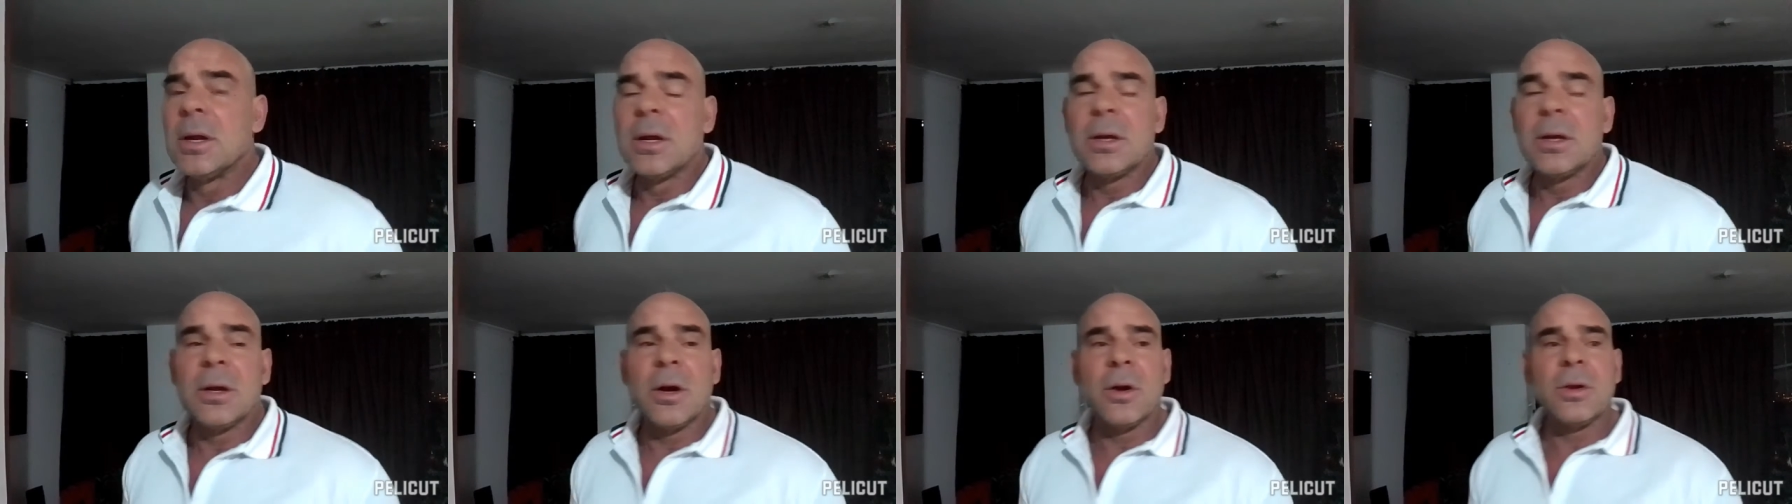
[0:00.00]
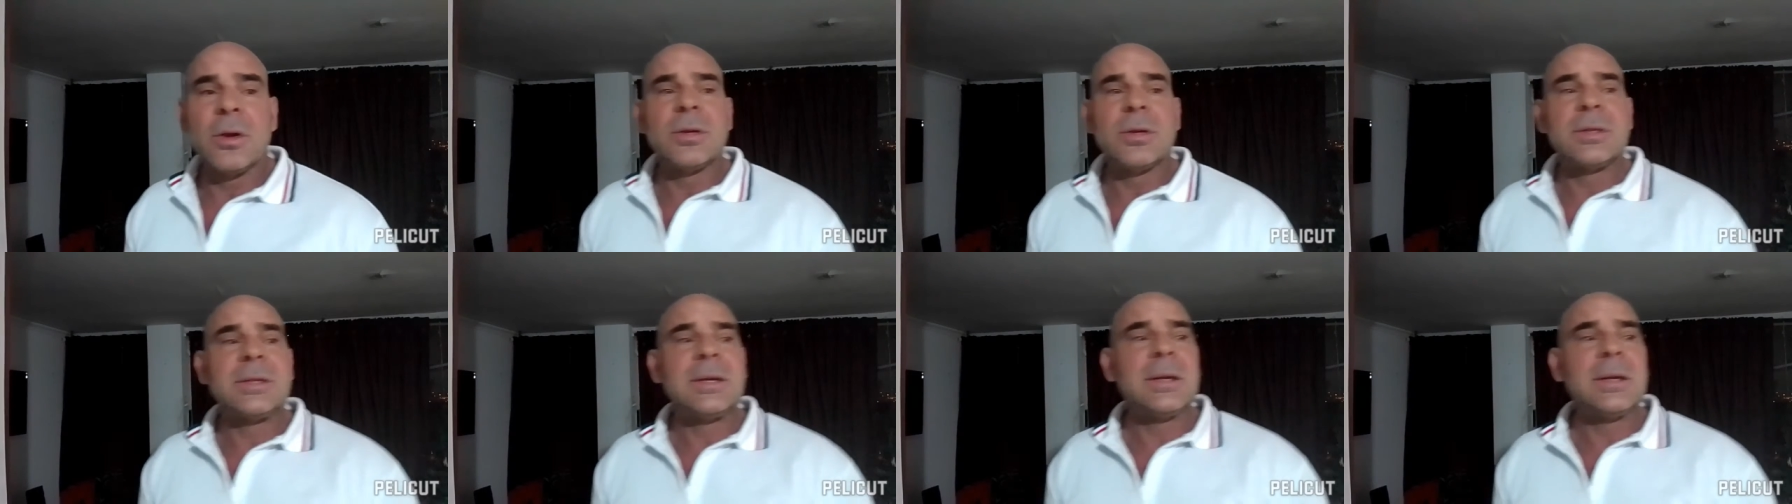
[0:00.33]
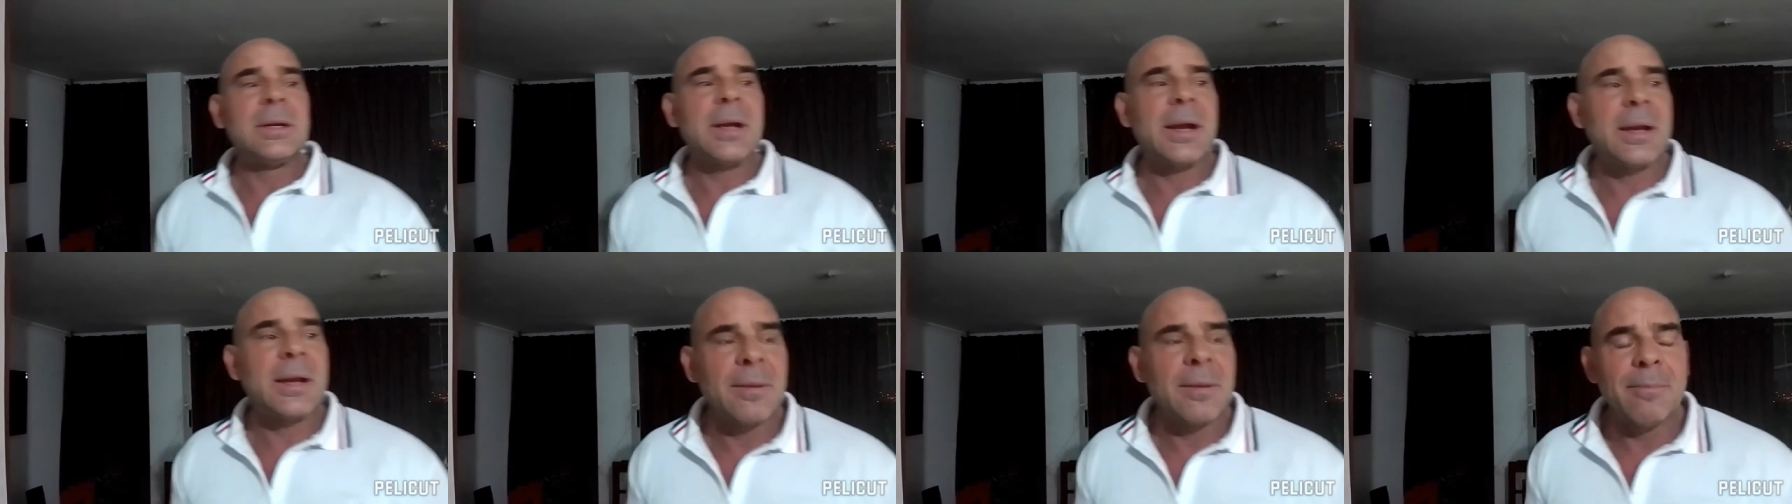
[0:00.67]
You see
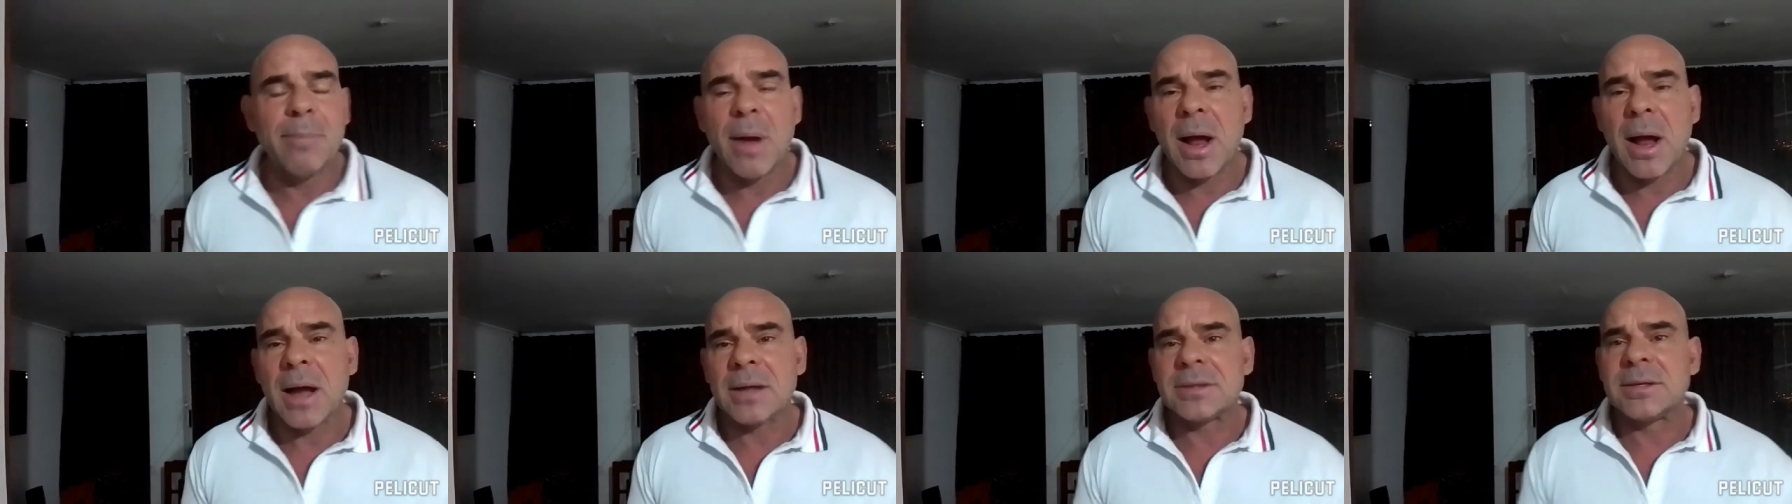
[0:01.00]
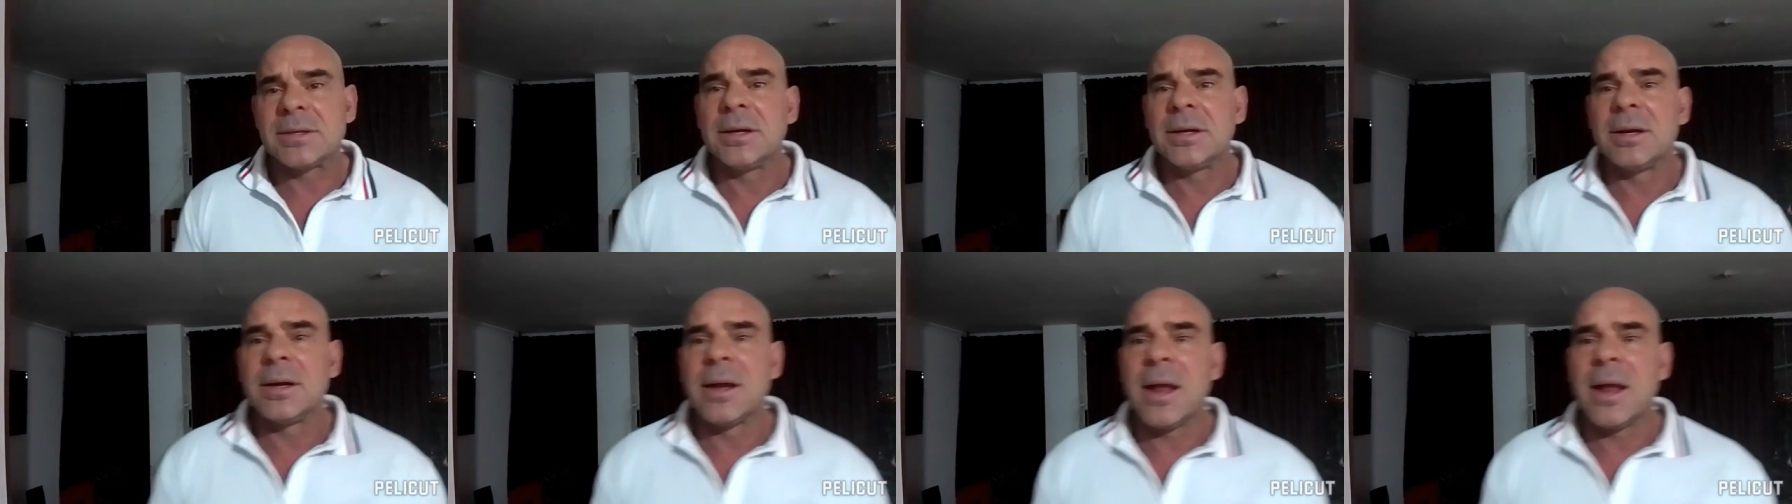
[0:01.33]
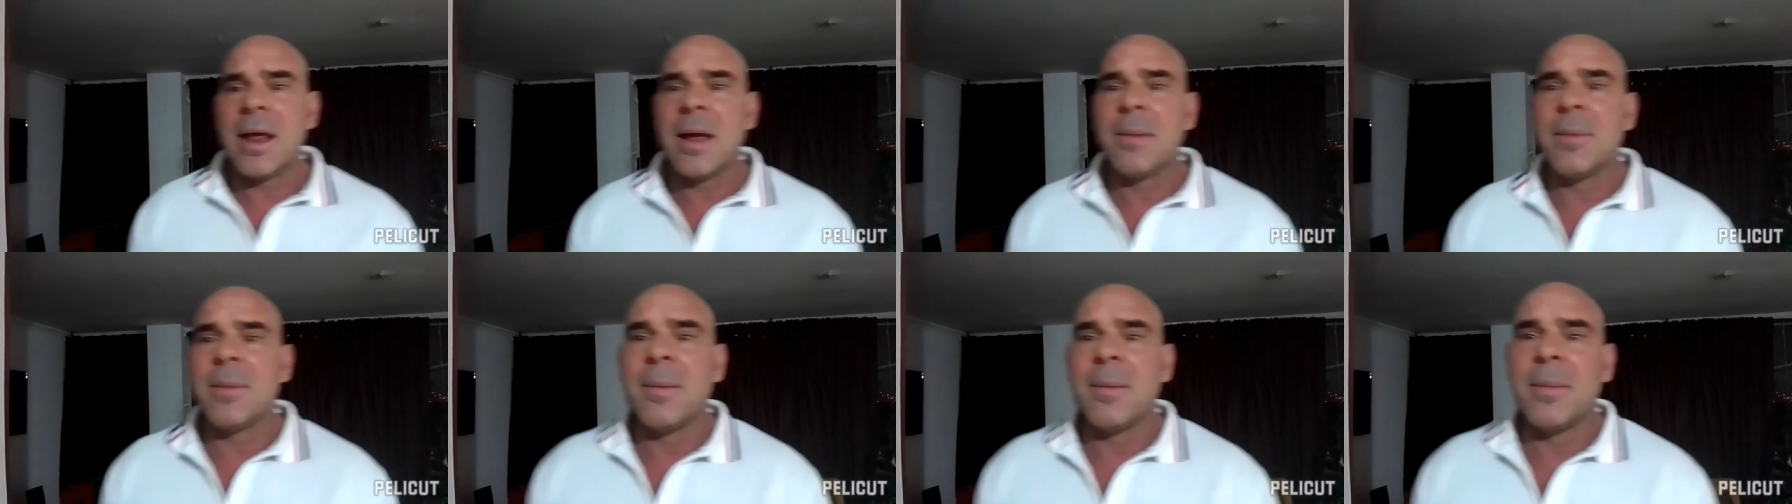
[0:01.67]
like in boxing and
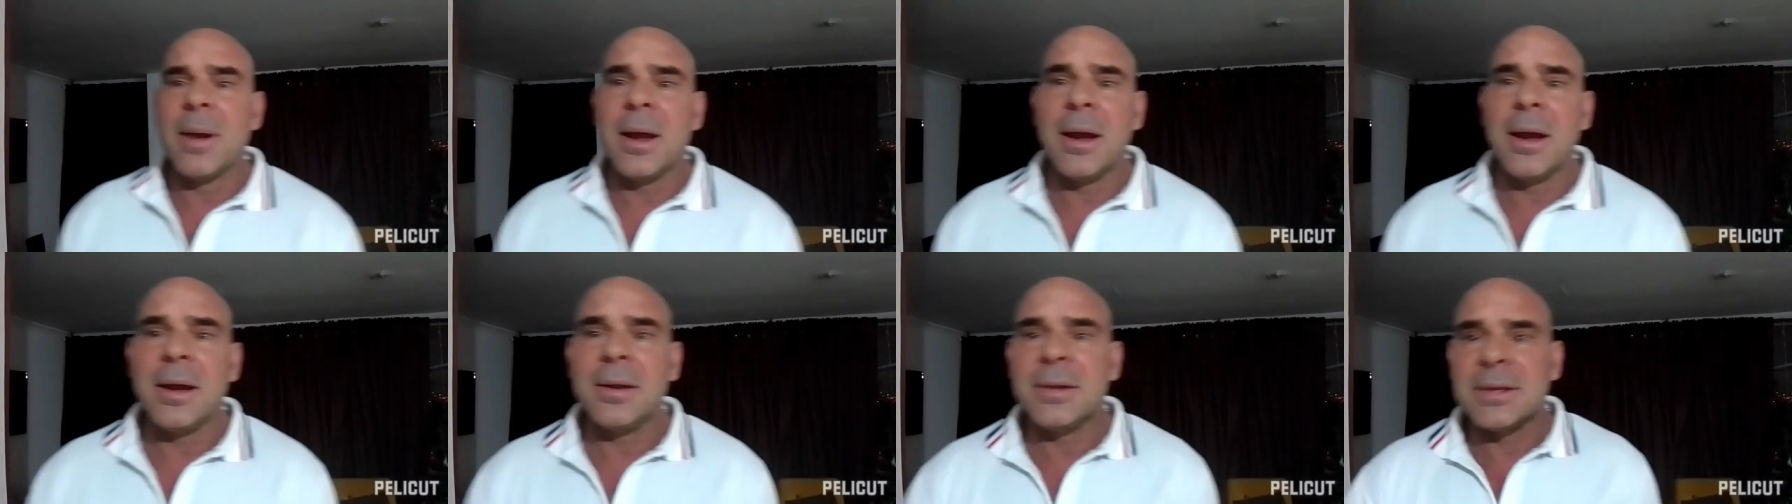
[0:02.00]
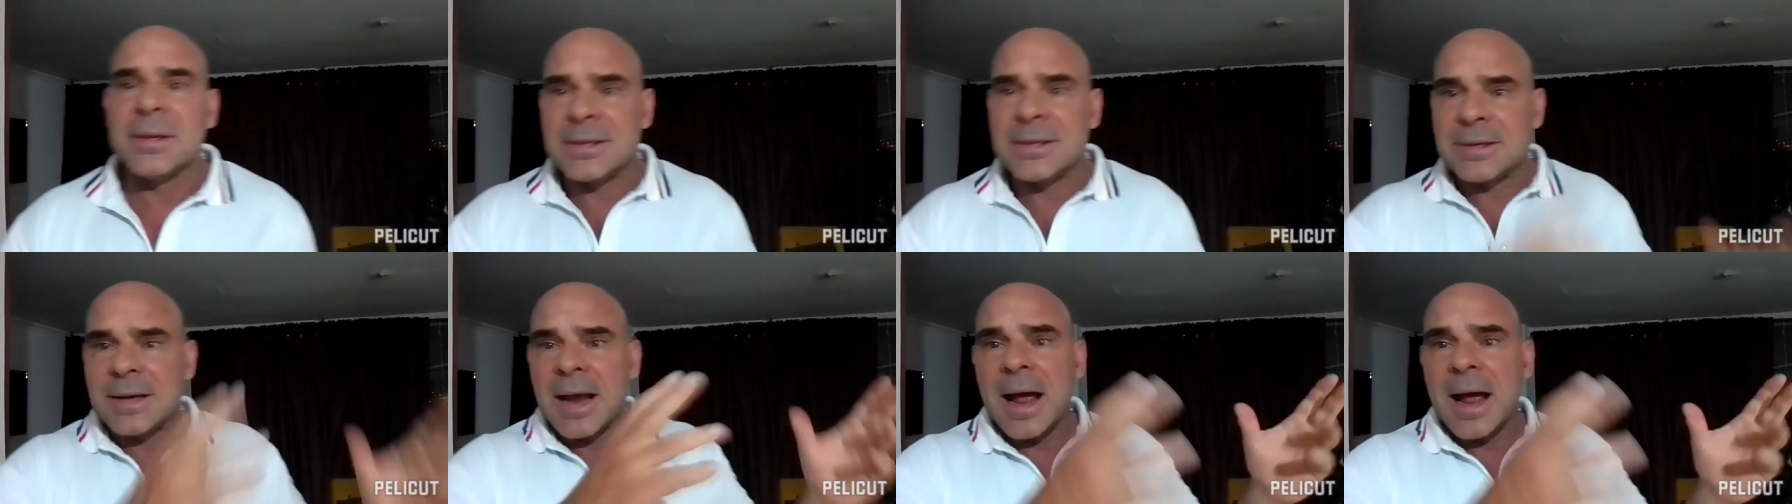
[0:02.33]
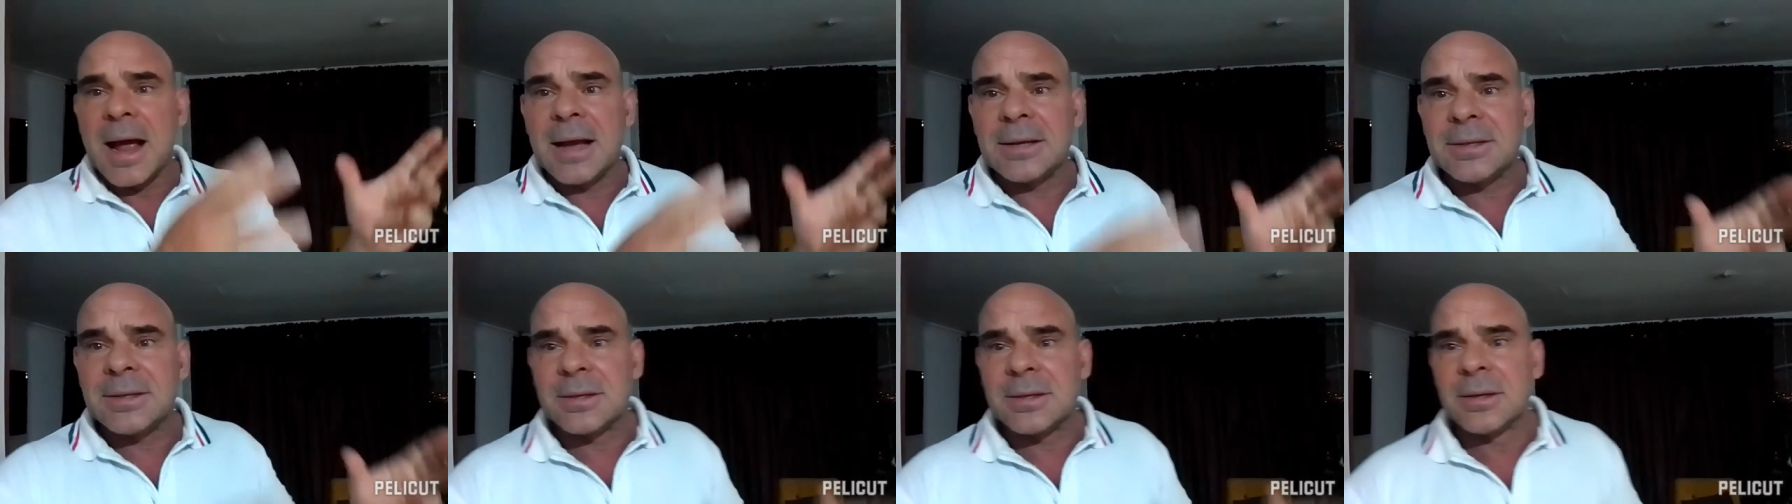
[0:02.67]
MMA, the
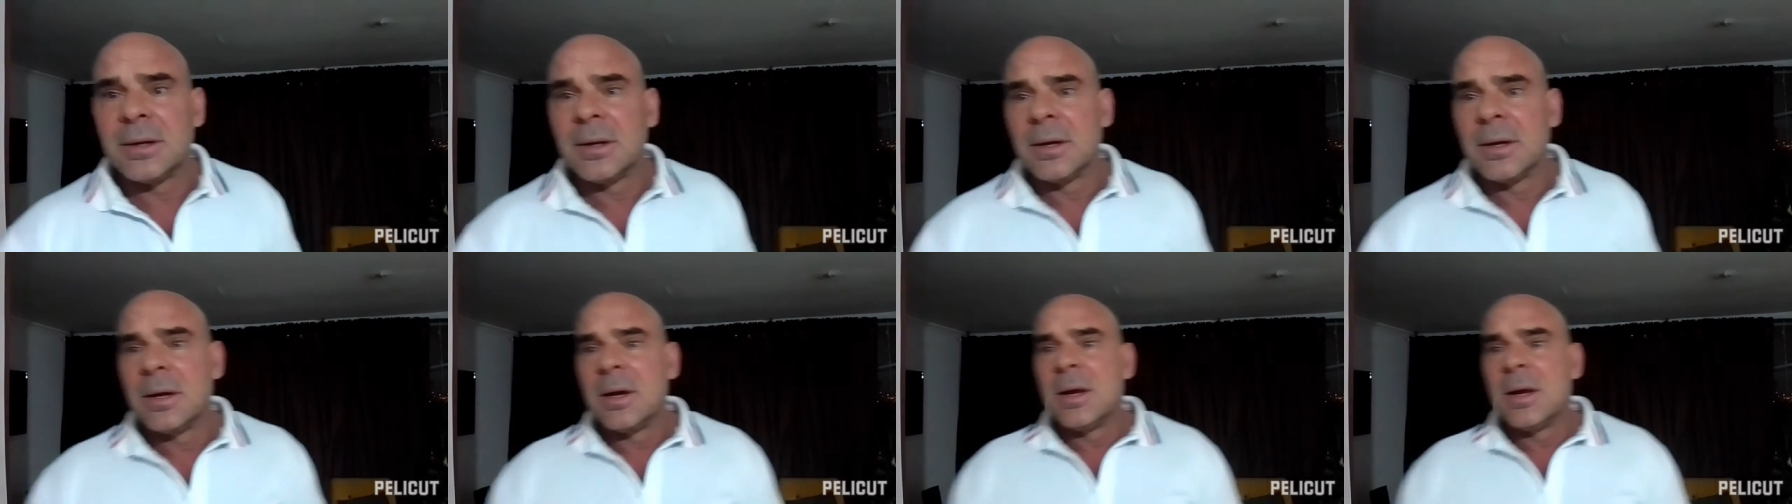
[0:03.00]
stats,